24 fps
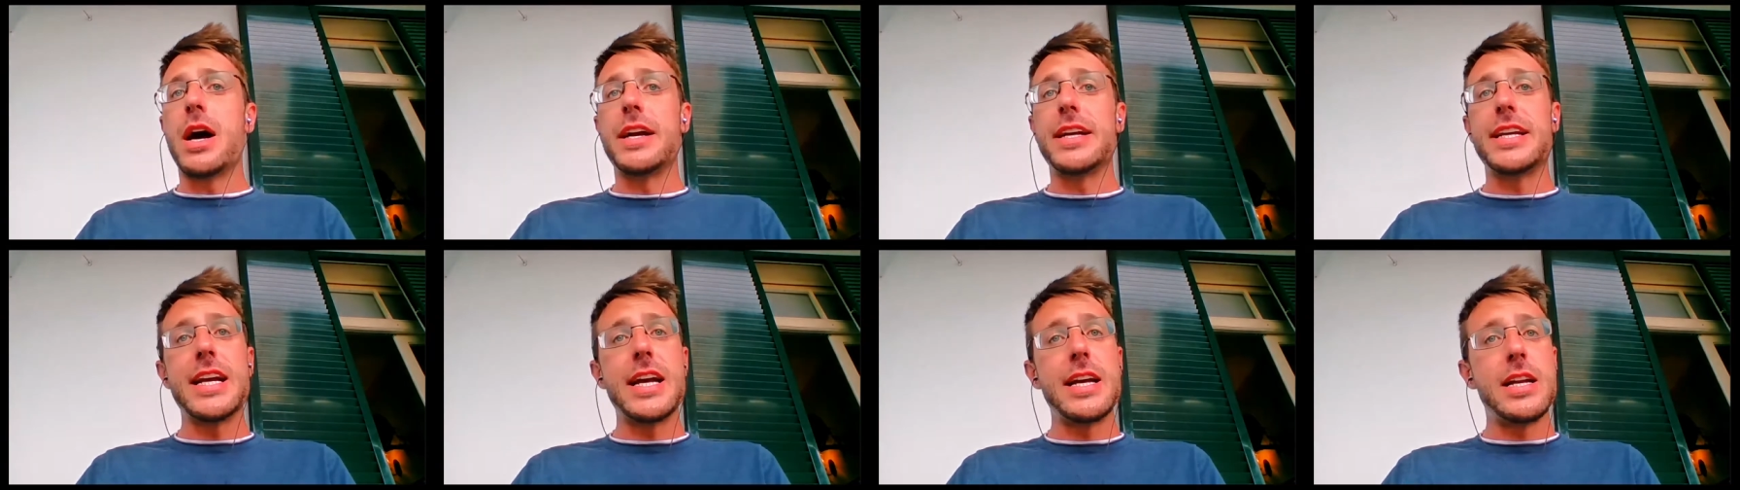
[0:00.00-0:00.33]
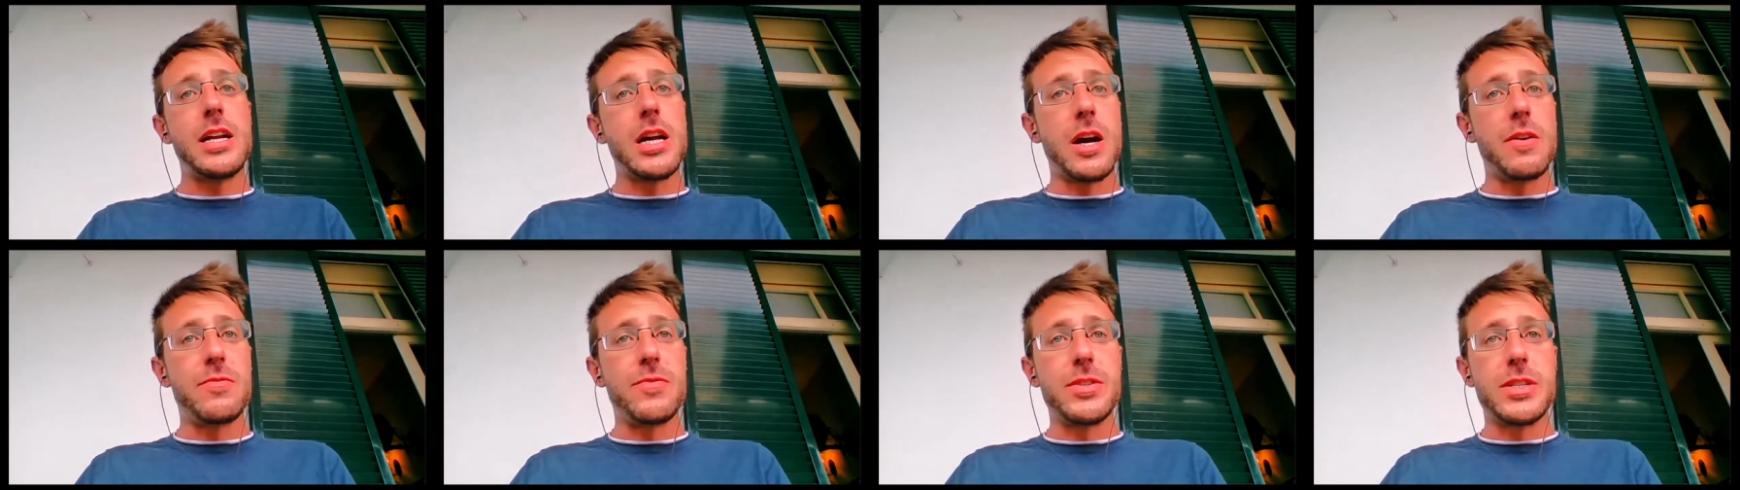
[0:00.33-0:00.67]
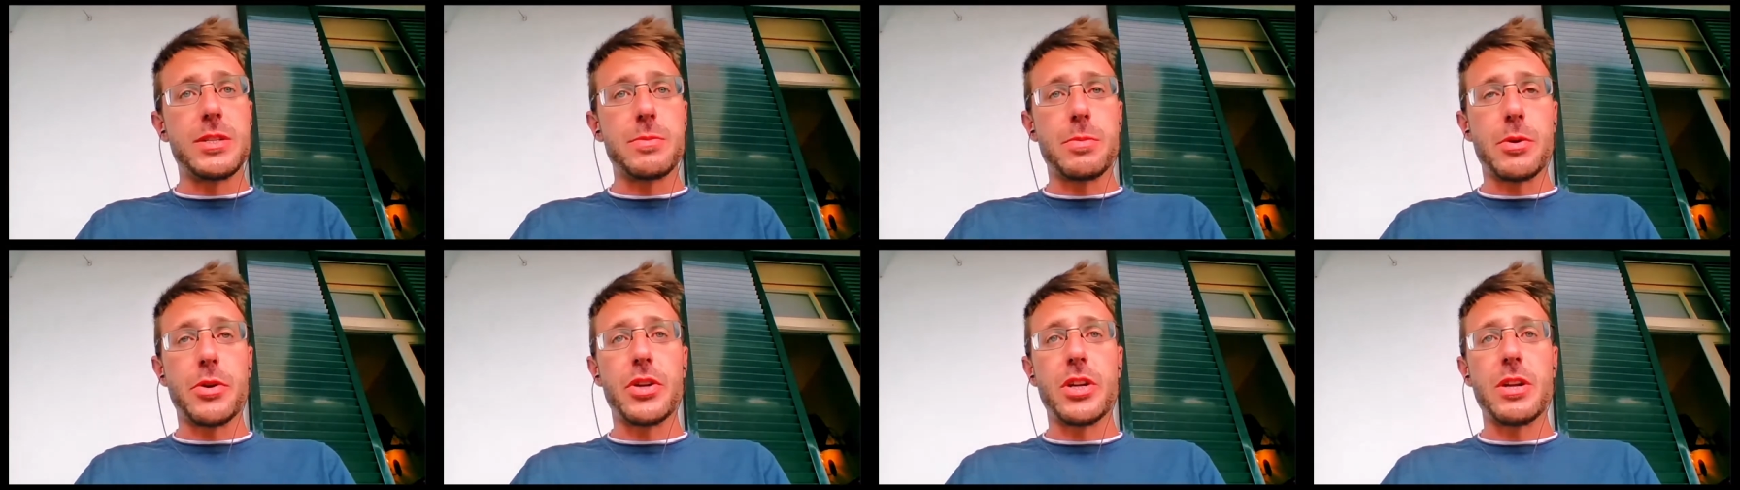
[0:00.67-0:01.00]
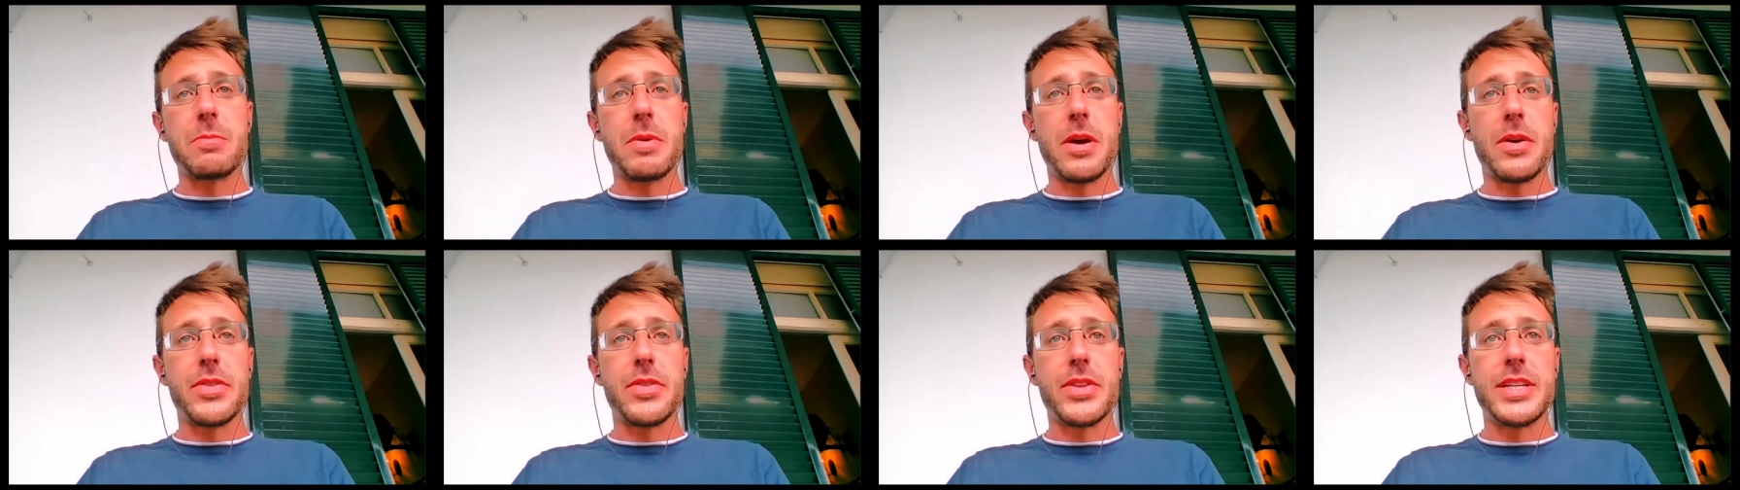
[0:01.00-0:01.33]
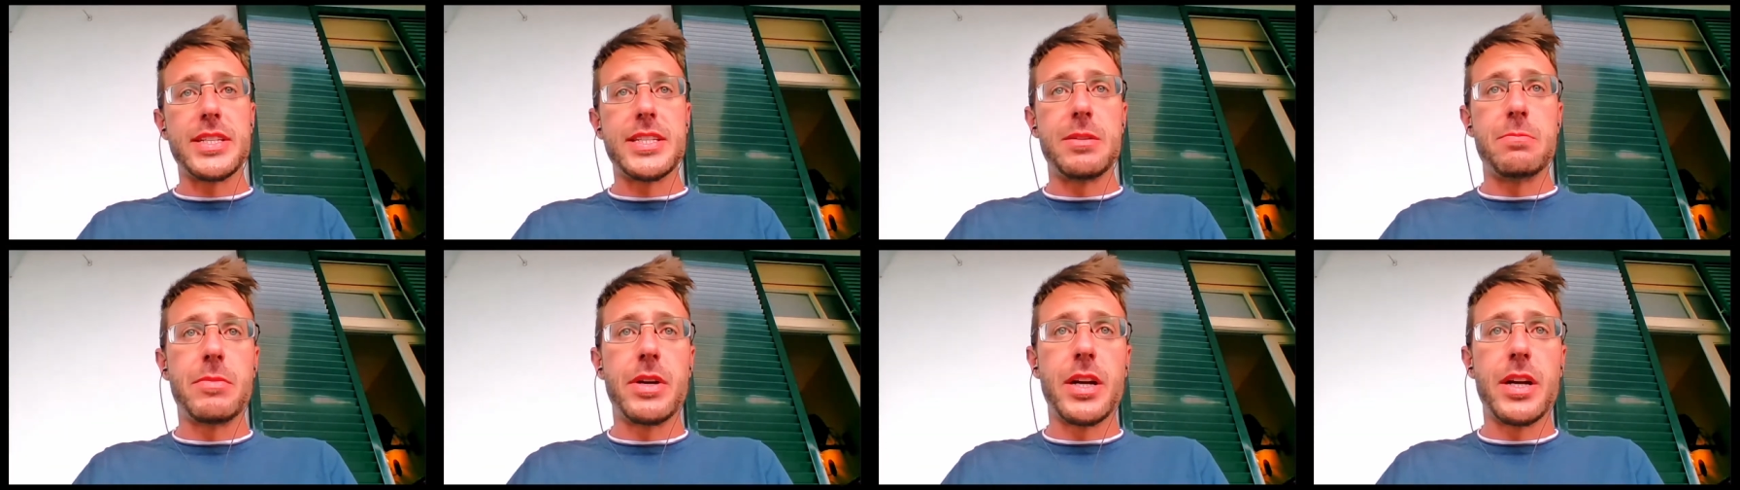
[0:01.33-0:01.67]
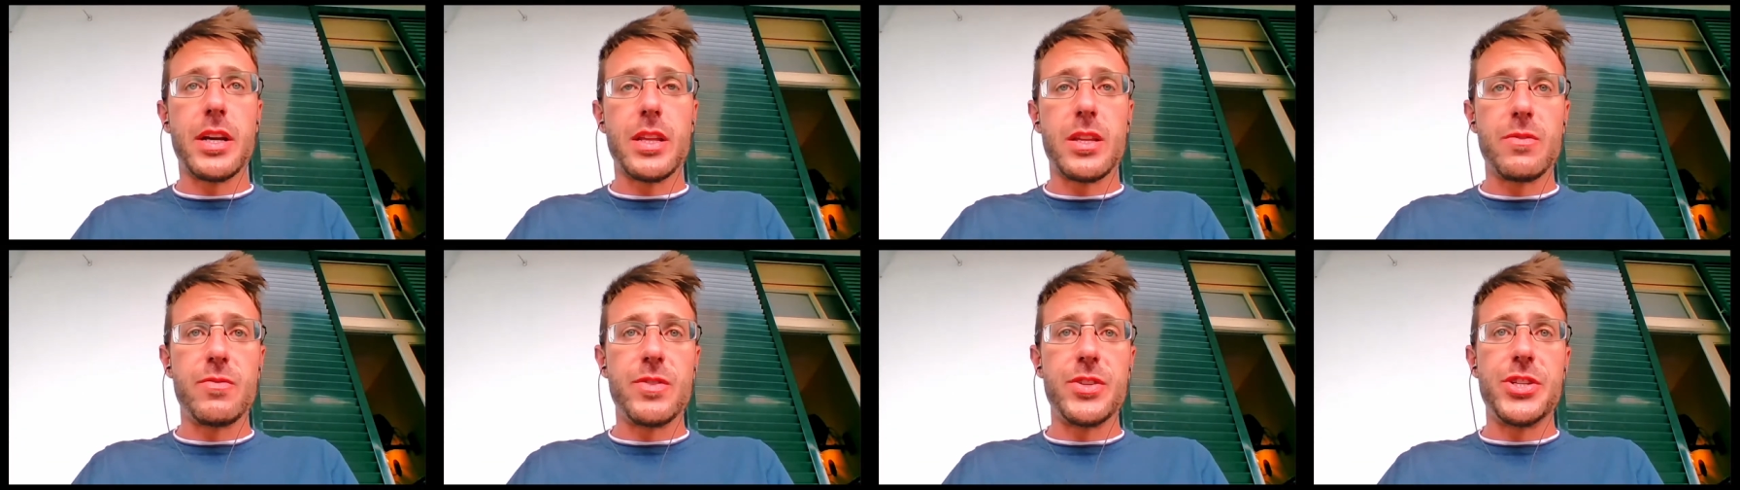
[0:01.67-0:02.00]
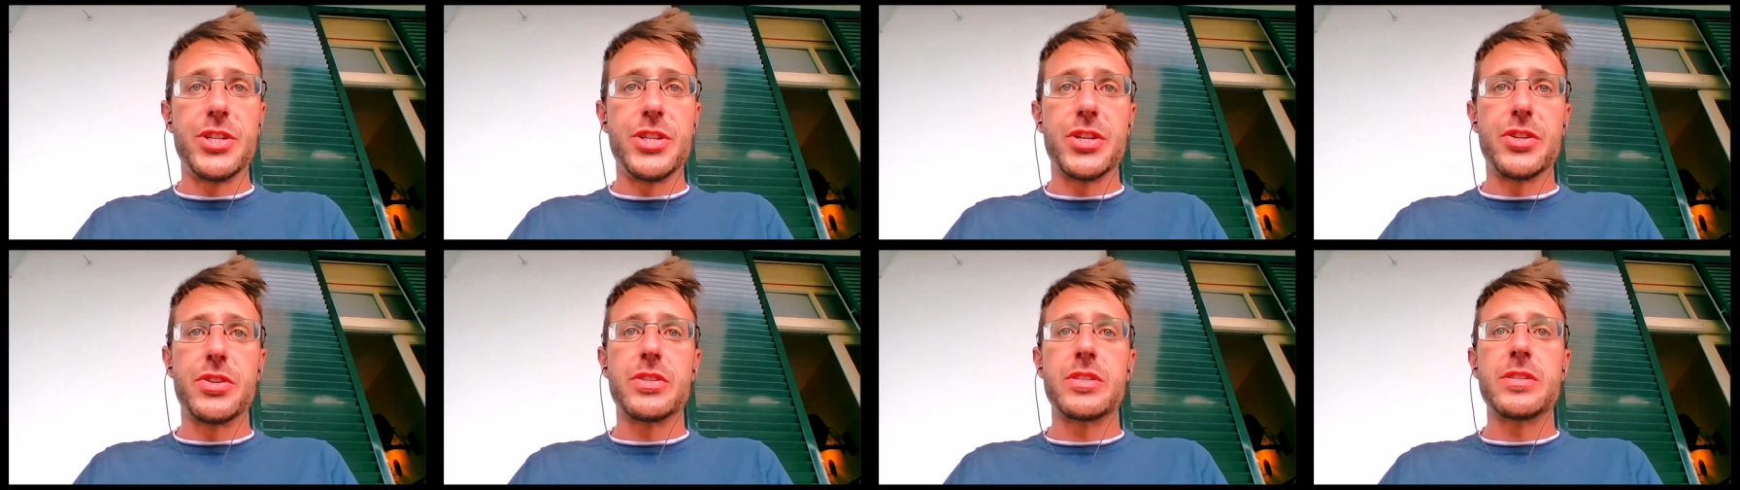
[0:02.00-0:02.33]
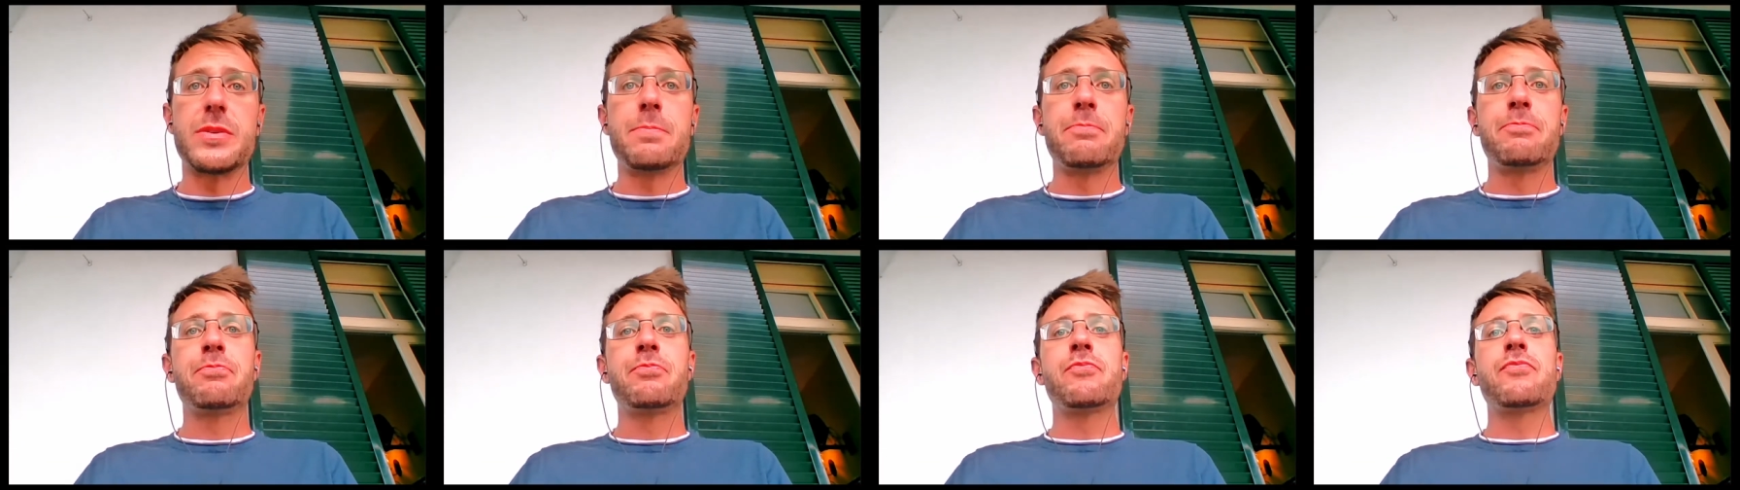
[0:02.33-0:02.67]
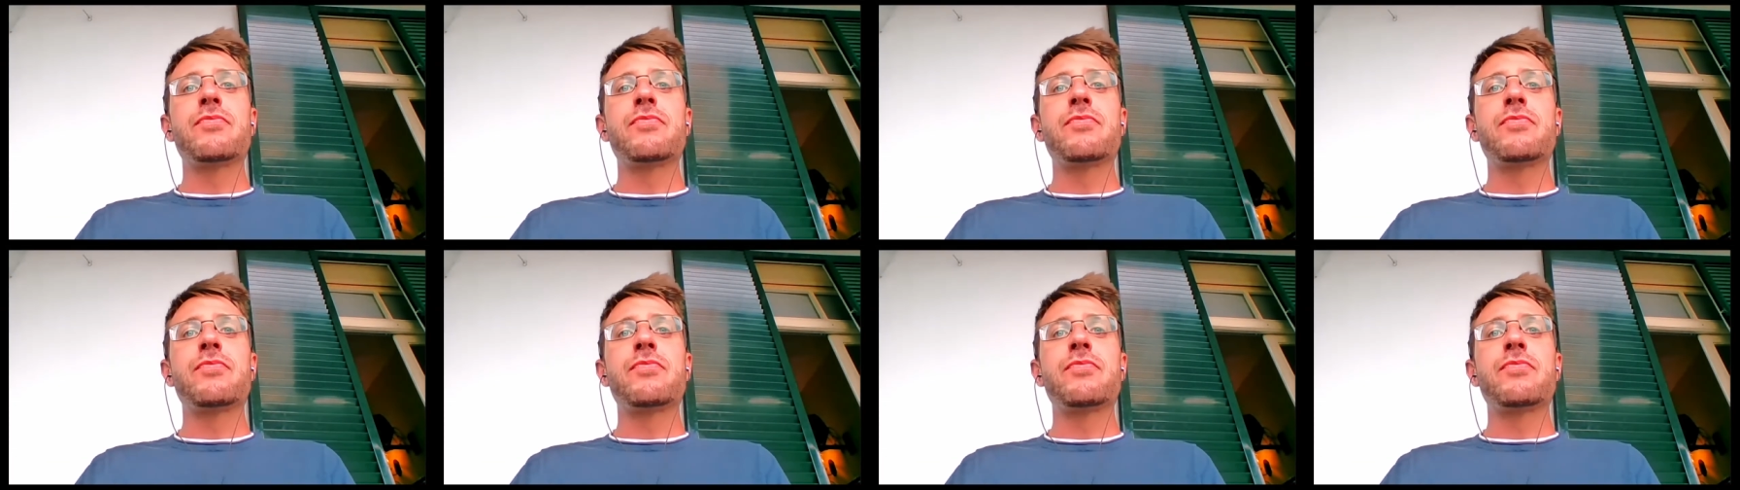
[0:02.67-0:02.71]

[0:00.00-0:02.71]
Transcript: Again, I've spoken about this in my other videos,